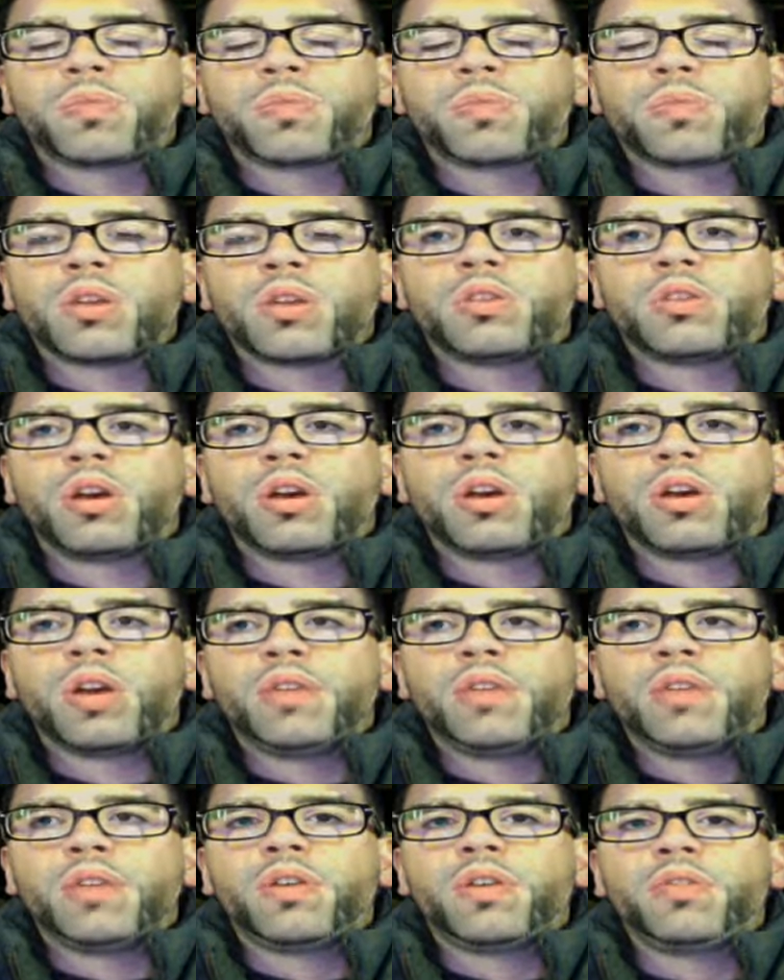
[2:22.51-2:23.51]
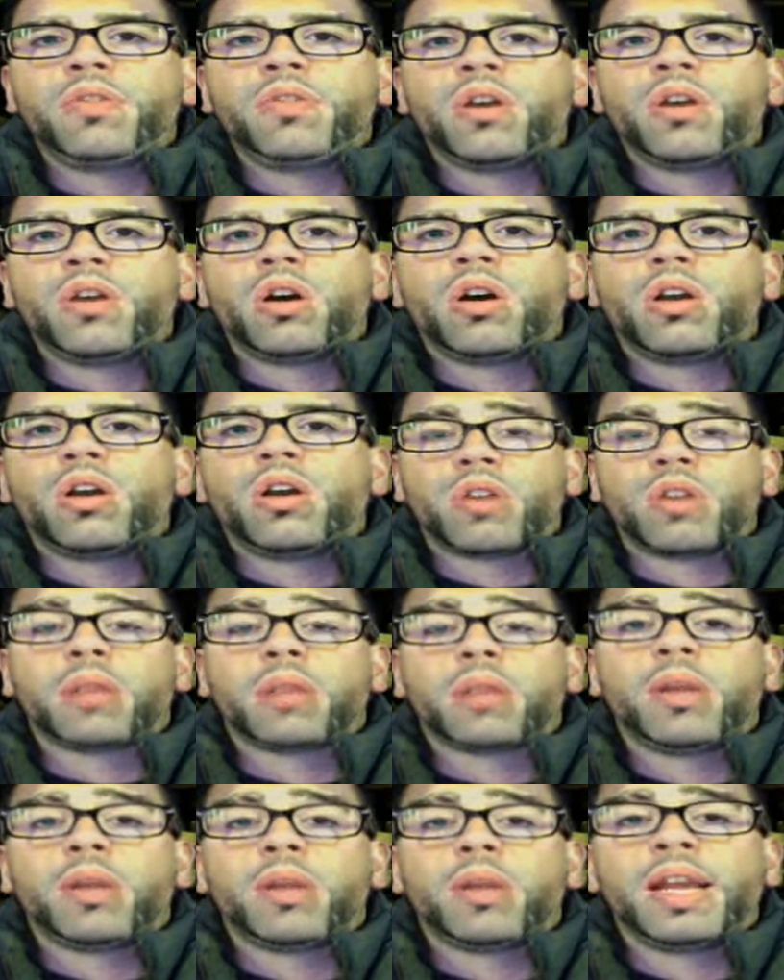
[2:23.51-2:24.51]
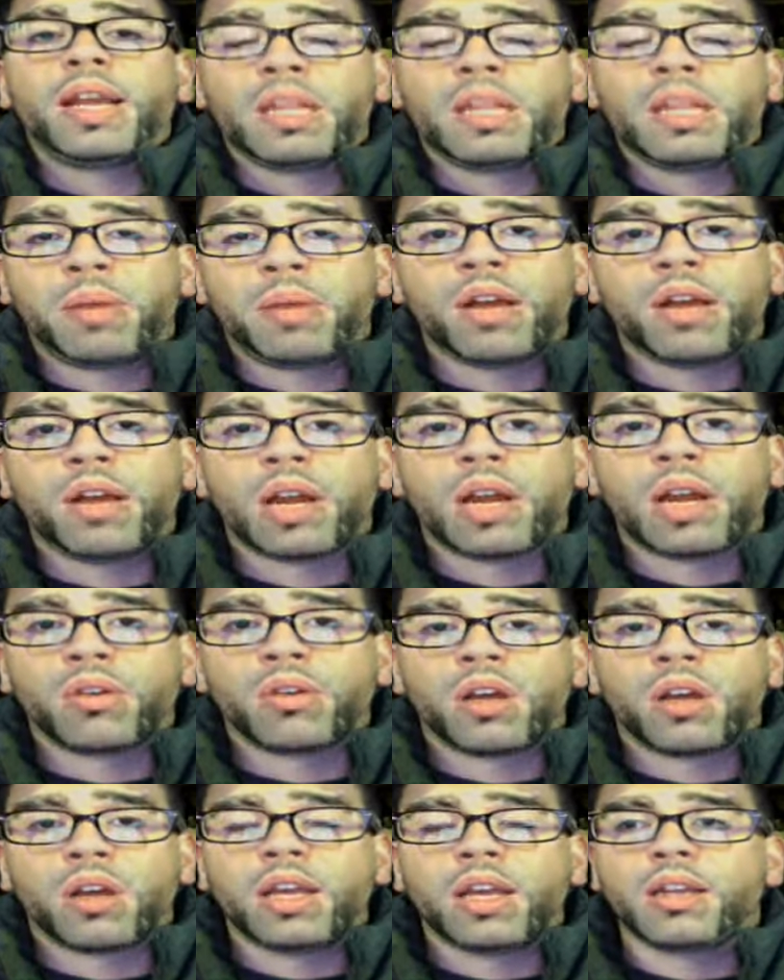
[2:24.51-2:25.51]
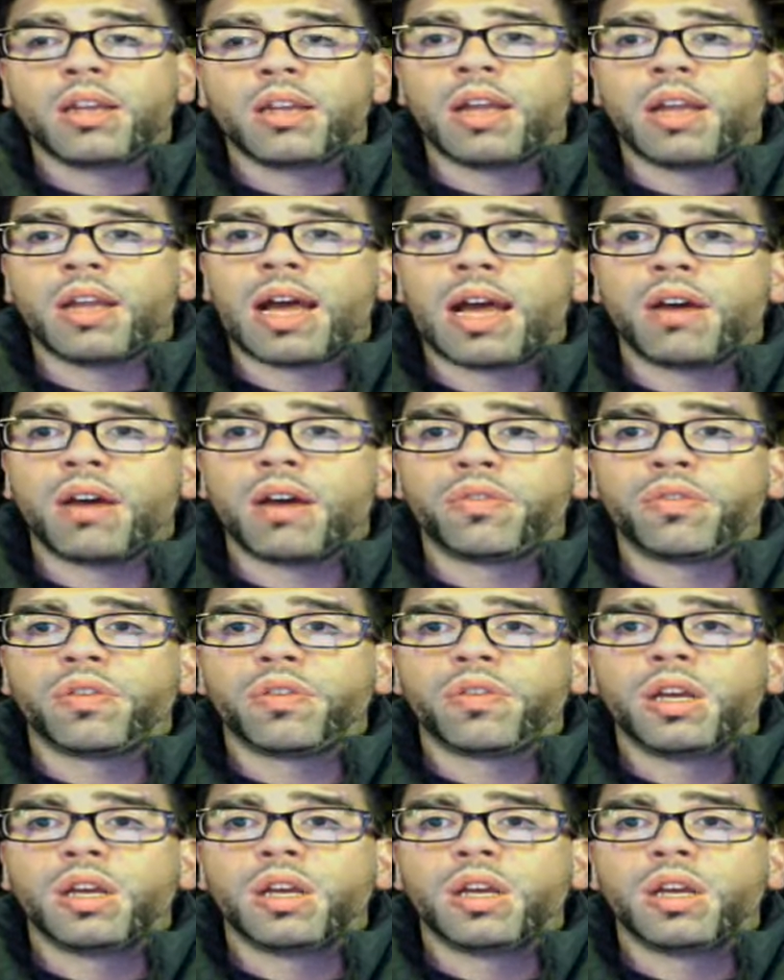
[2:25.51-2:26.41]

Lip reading: So if I've got a track playing in the background, I can have